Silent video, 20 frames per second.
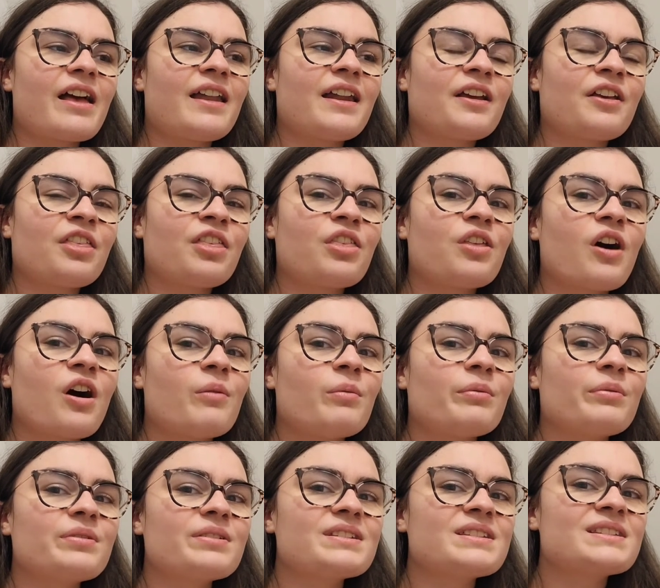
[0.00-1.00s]
and I
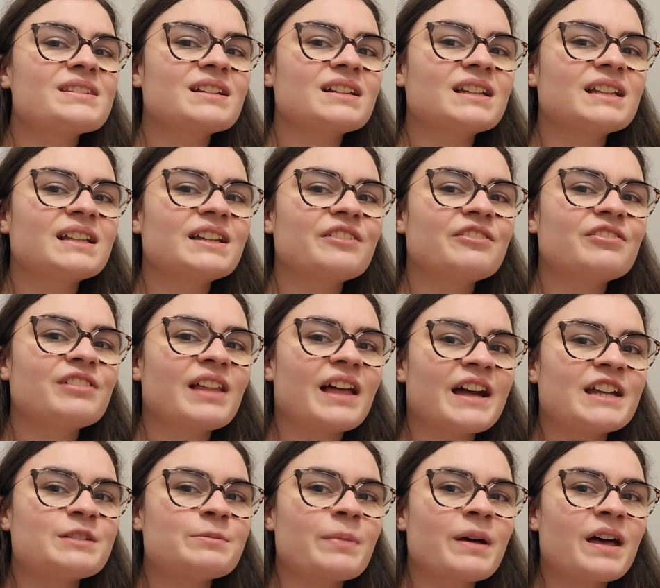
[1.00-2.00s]
thought we were still in a
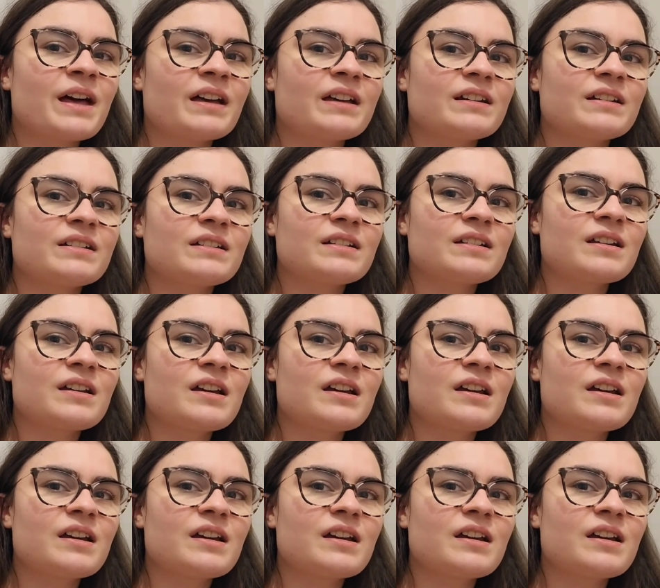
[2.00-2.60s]
flashback.